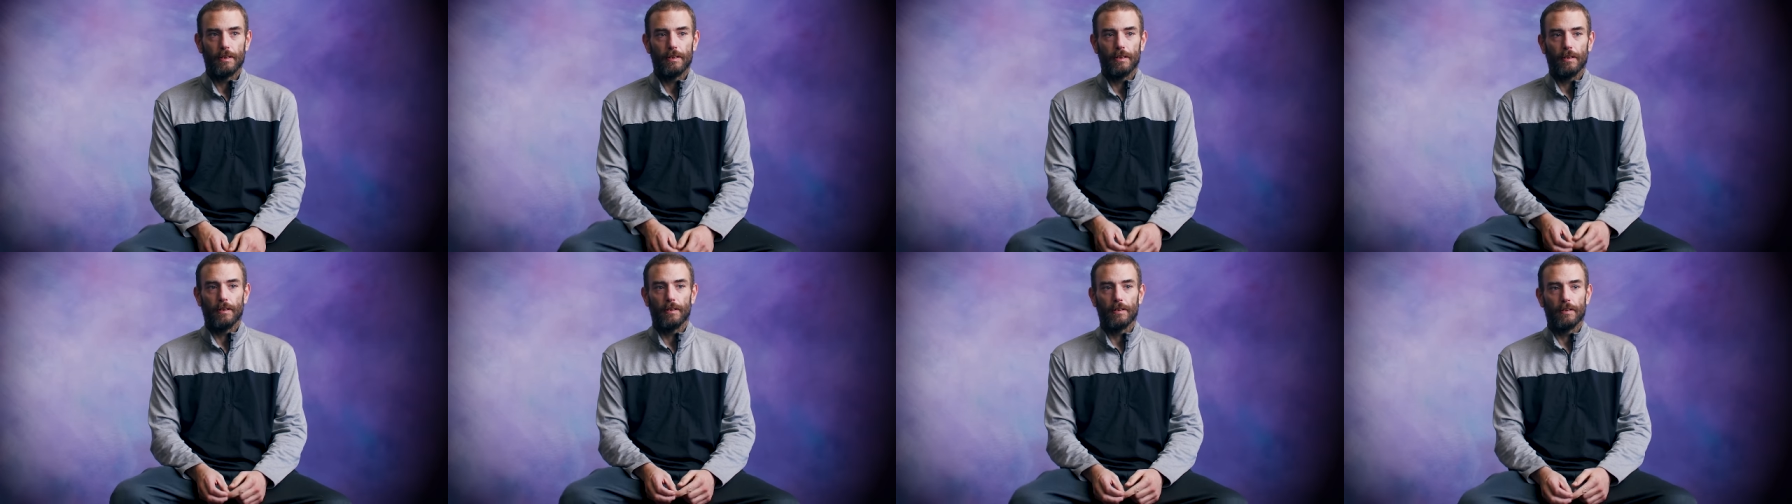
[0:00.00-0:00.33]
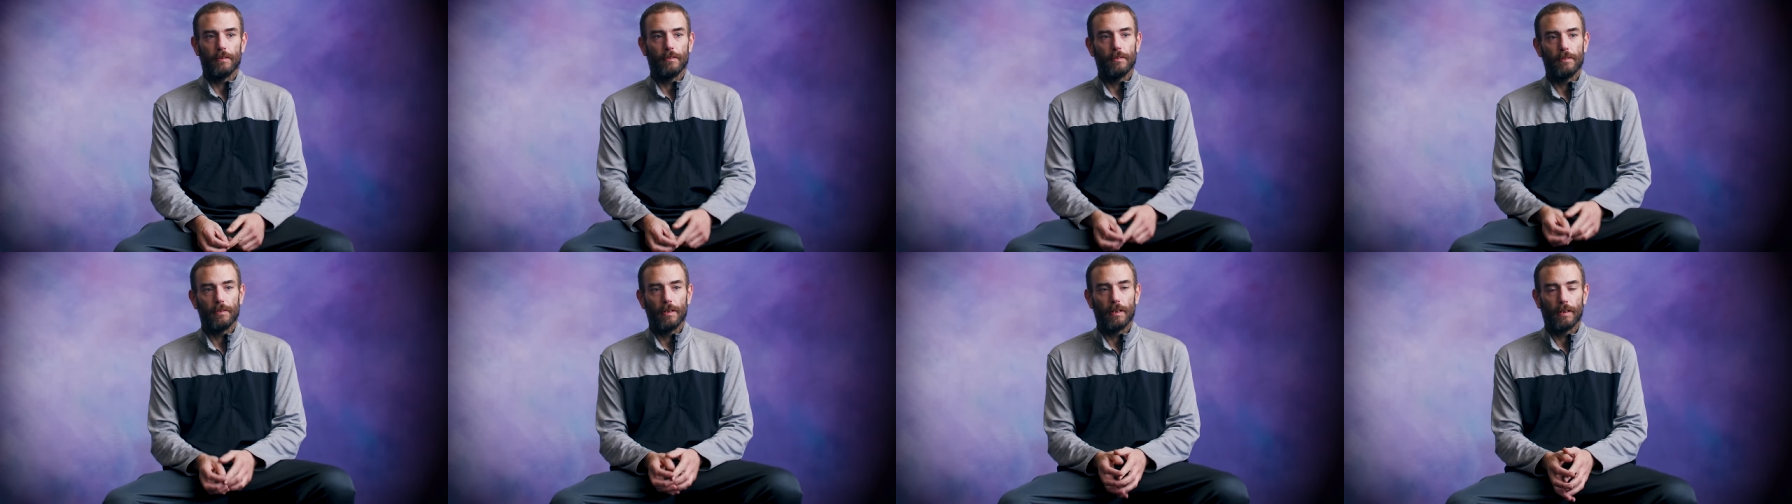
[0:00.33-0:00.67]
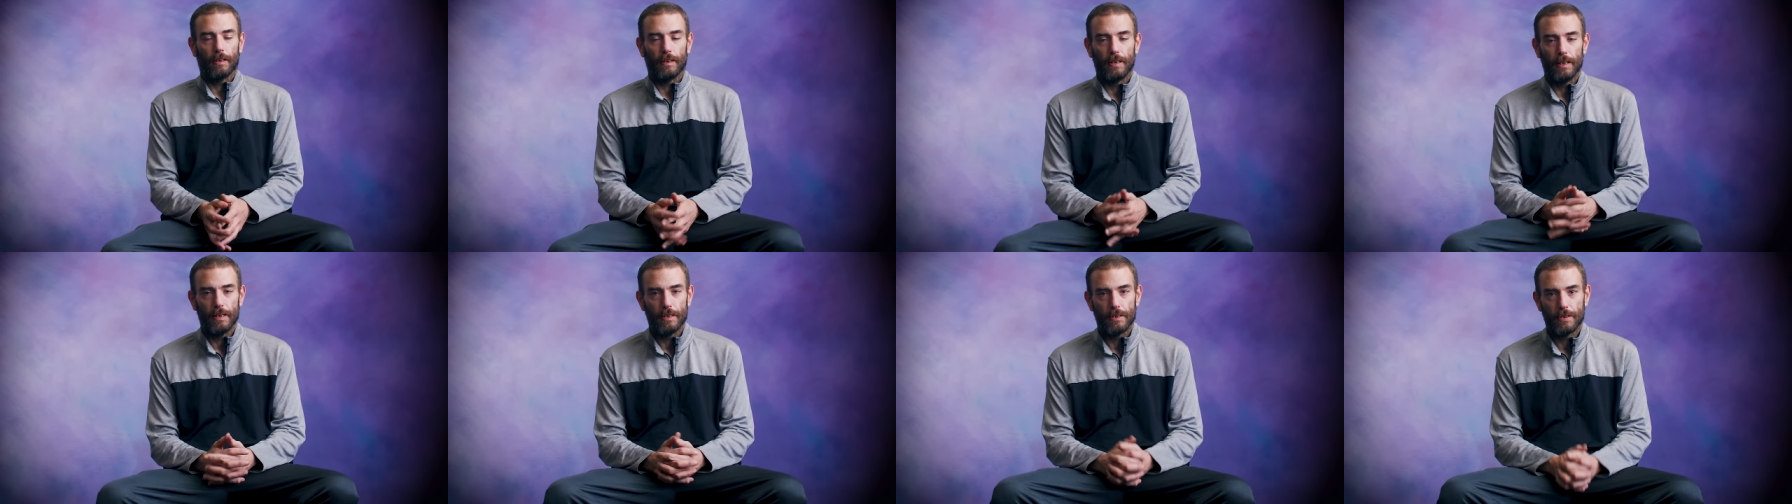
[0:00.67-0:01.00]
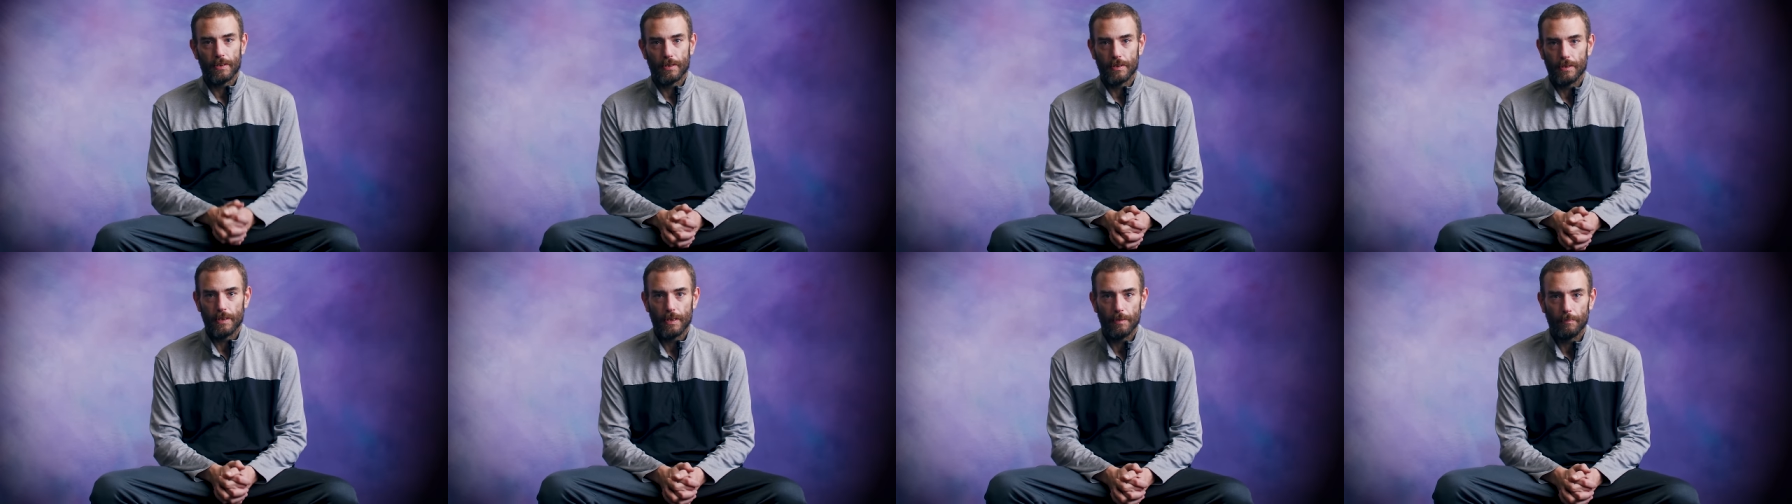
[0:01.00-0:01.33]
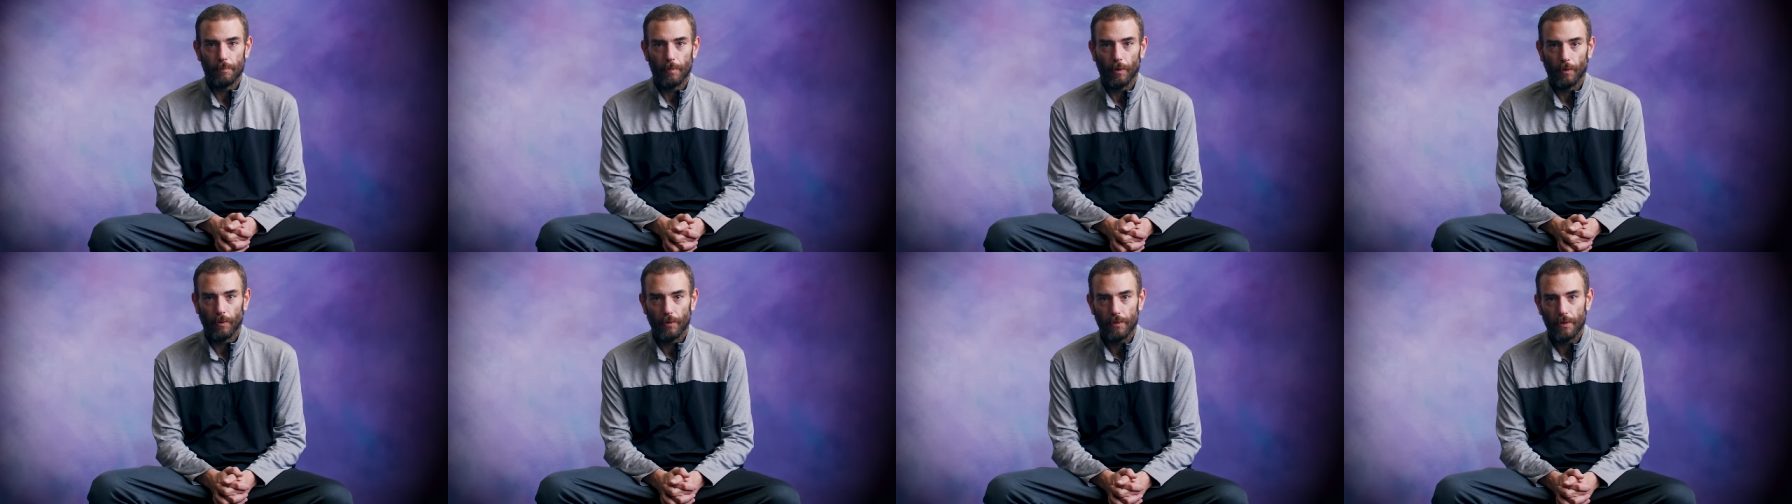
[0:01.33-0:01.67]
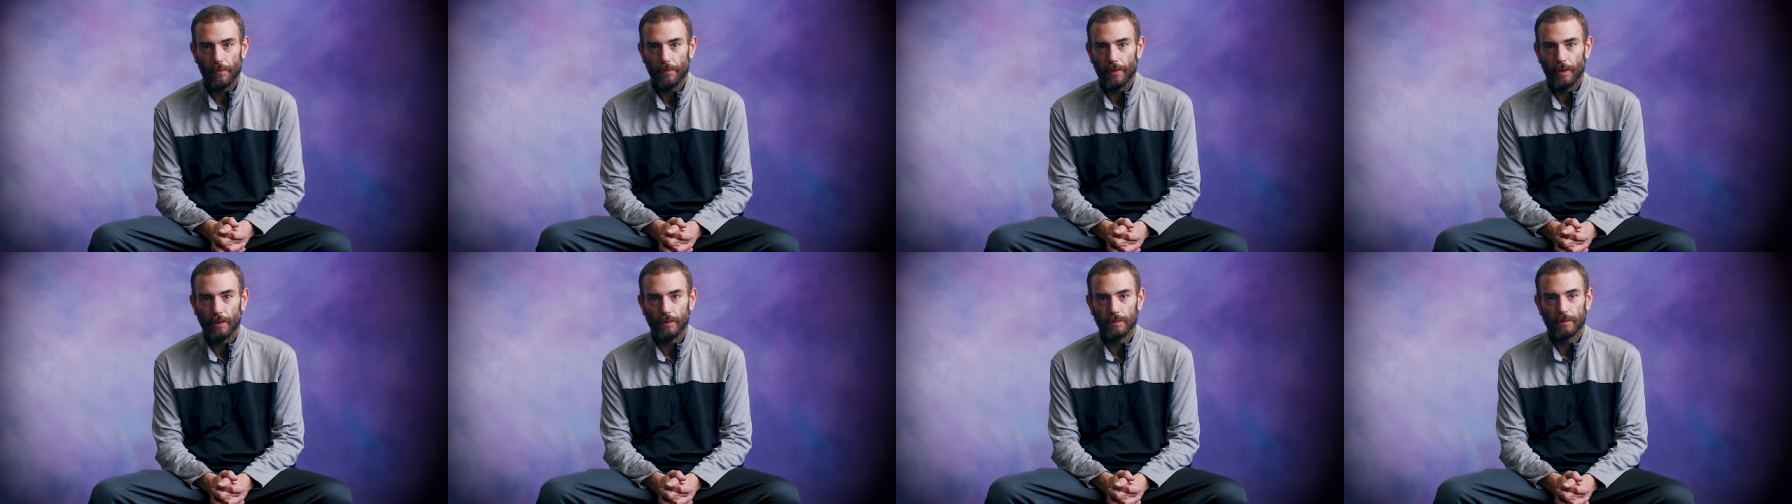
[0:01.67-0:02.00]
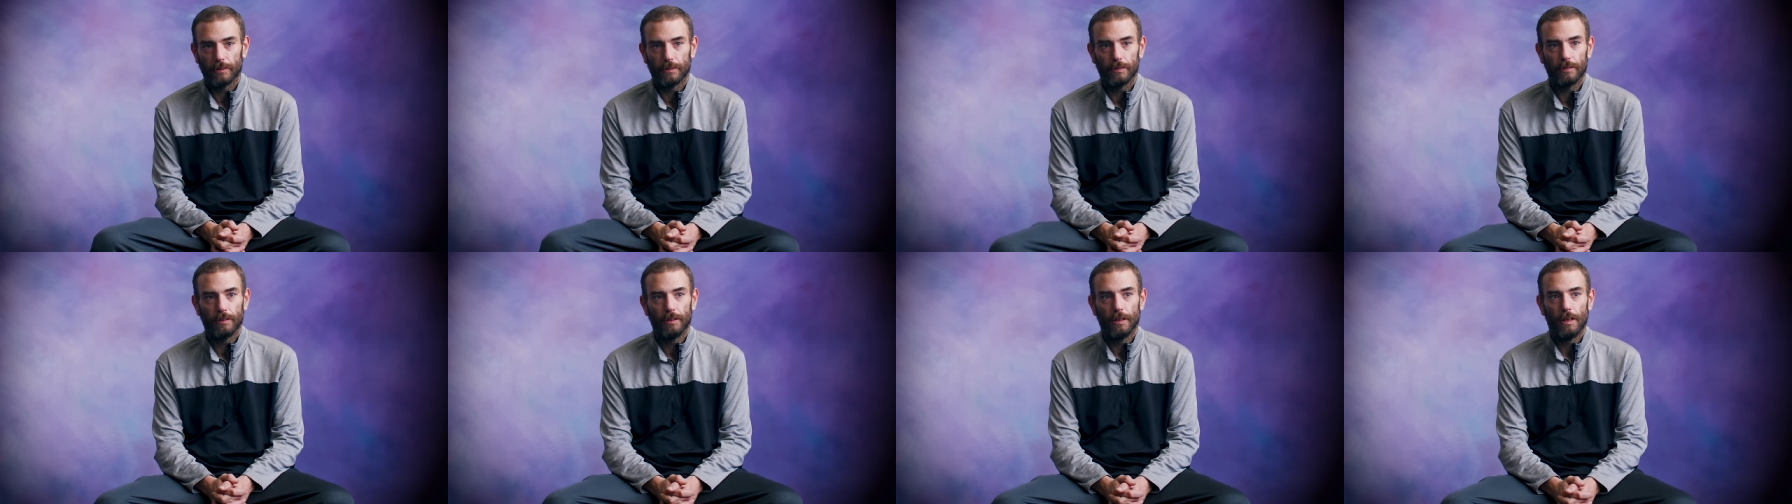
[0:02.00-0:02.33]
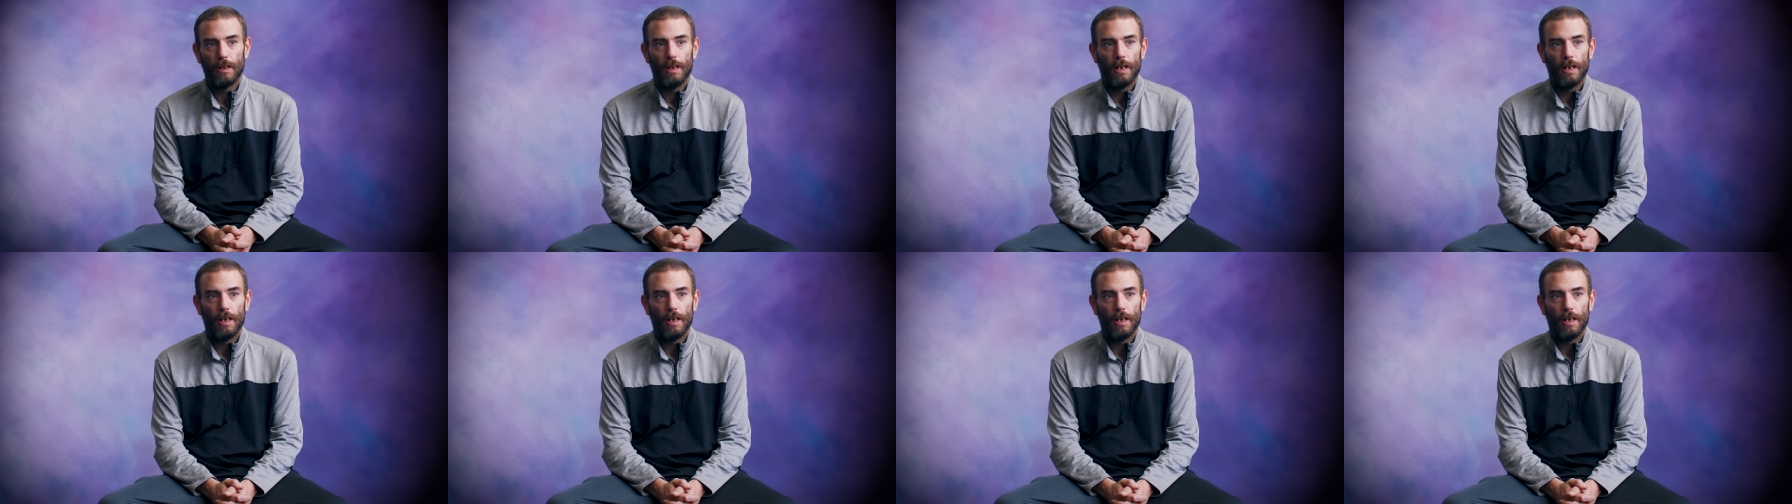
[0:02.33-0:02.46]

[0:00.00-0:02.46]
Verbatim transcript: the kids need both of us.